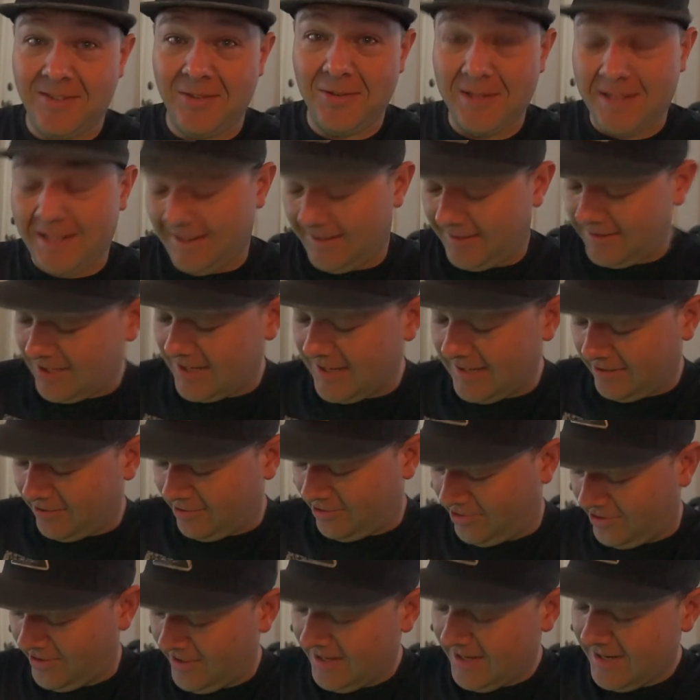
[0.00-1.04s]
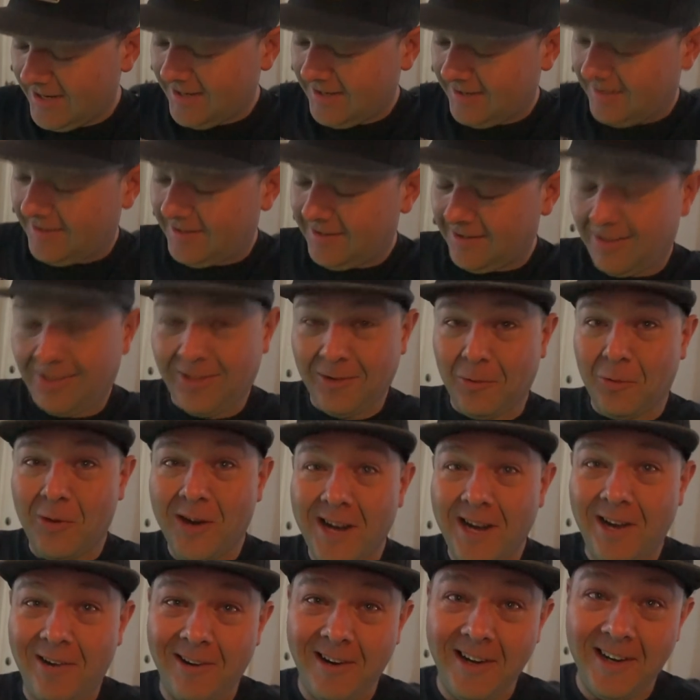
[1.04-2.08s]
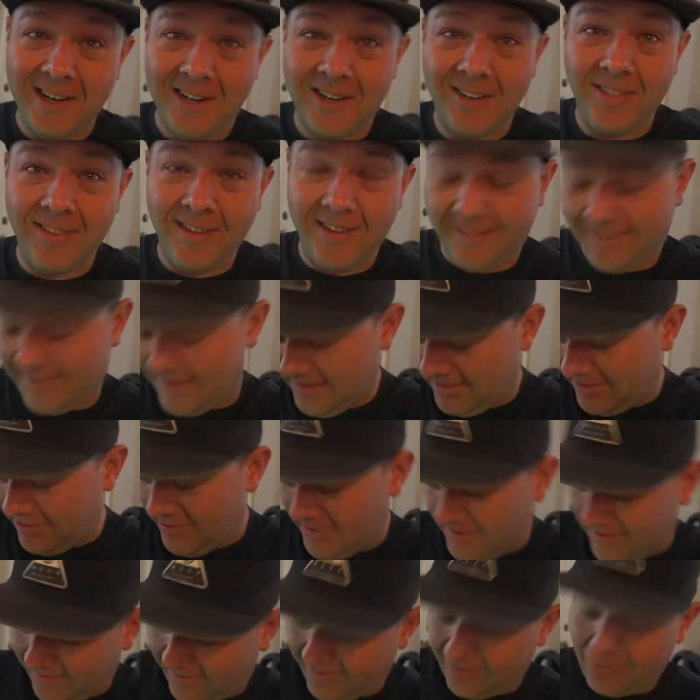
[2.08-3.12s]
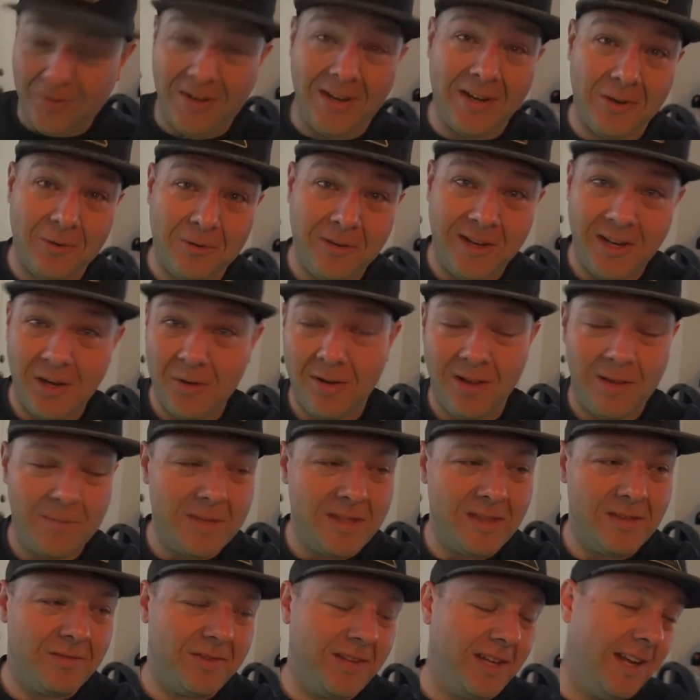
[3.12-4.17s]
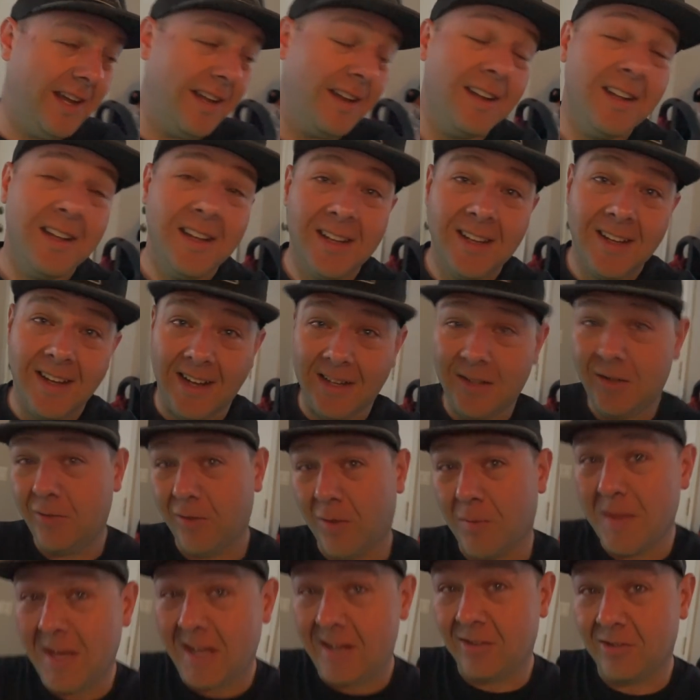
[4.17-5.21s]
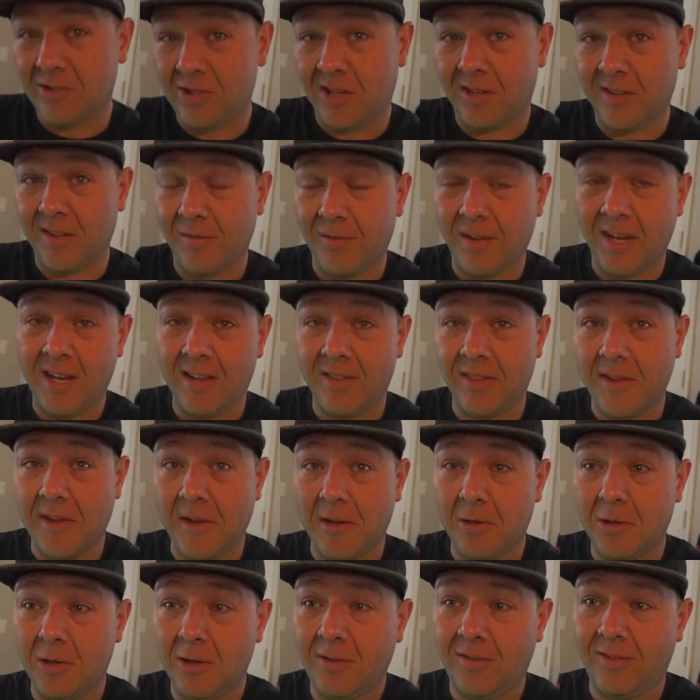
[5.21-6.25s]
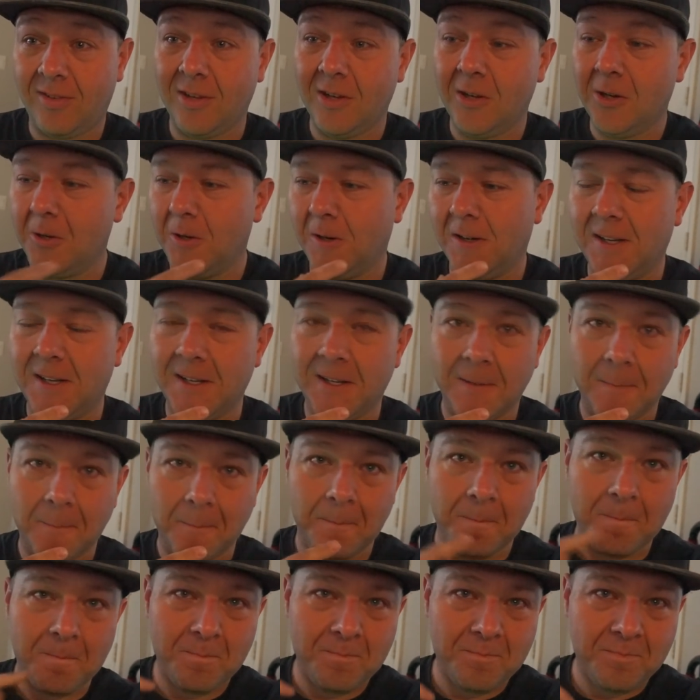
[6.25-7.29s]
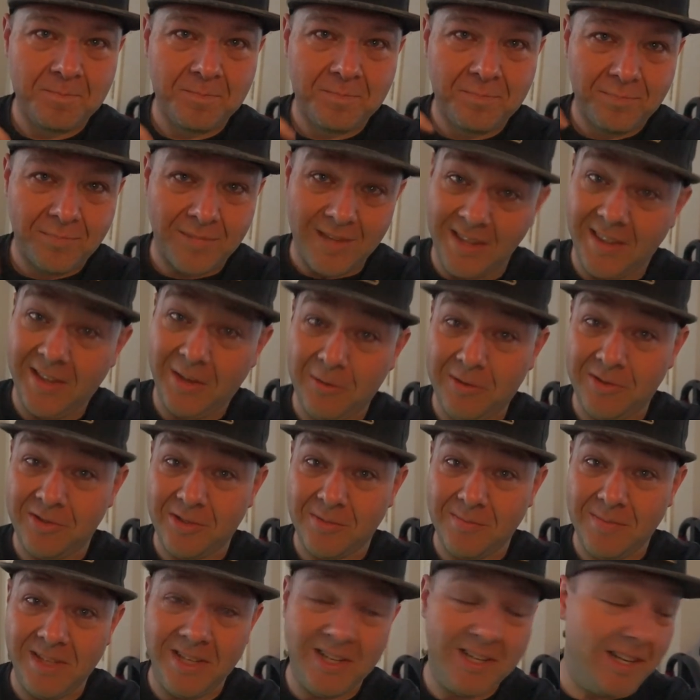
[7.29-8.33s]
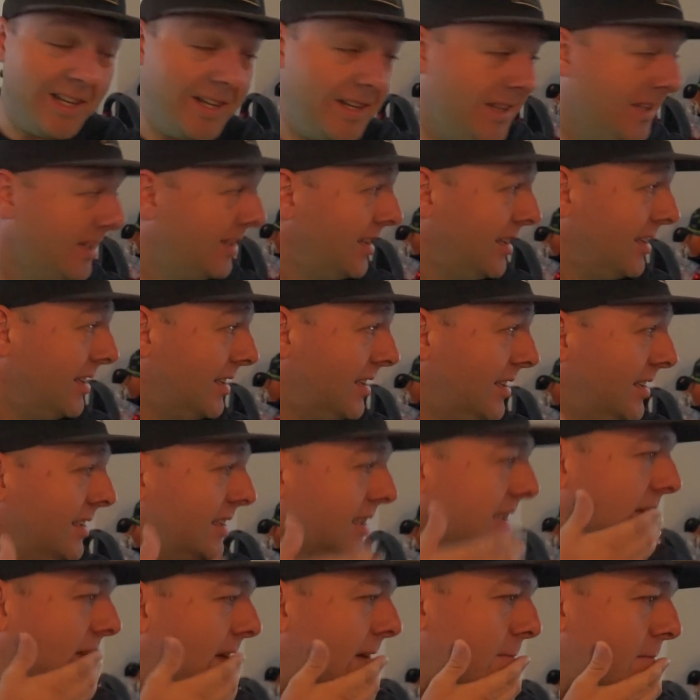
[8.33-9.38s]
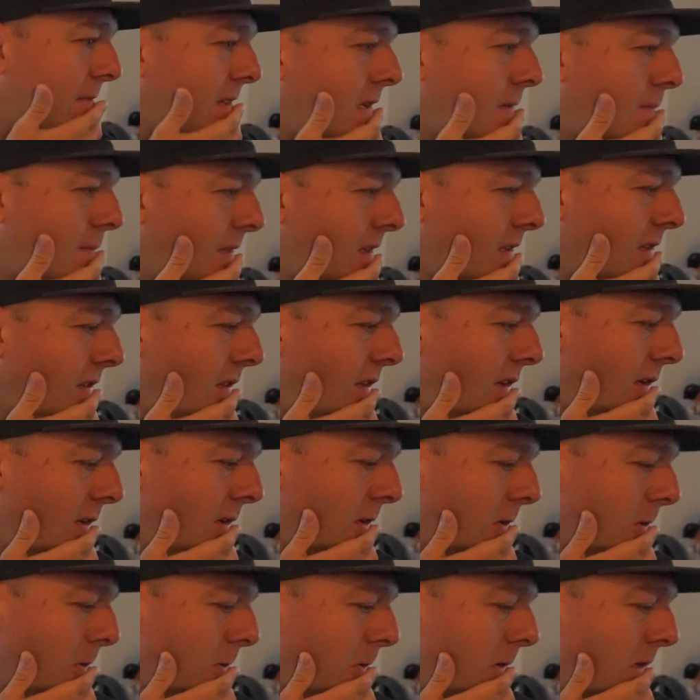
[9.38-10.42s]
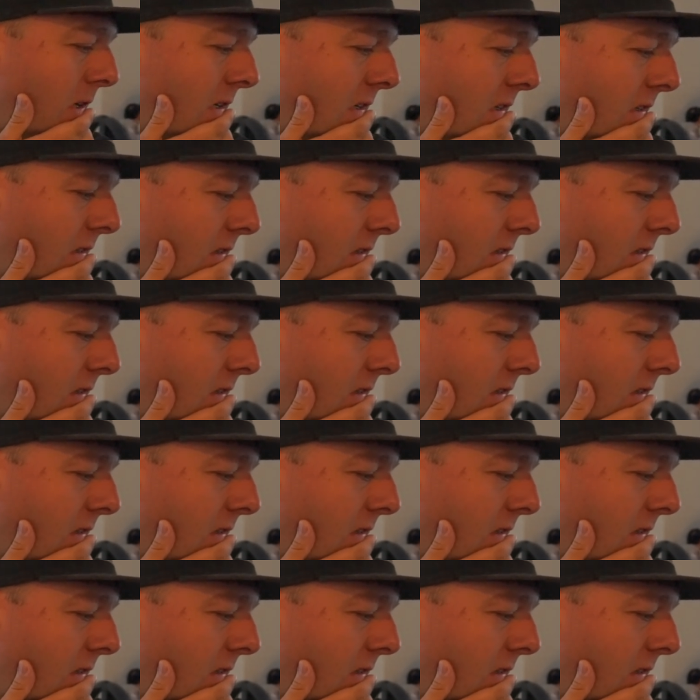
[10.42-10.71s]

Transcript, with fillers: do not touch the wiring on this and do not swing it away while I'm in the van. I do have the manual chair in the van though, so um, I think we should be good. I'm tempted though.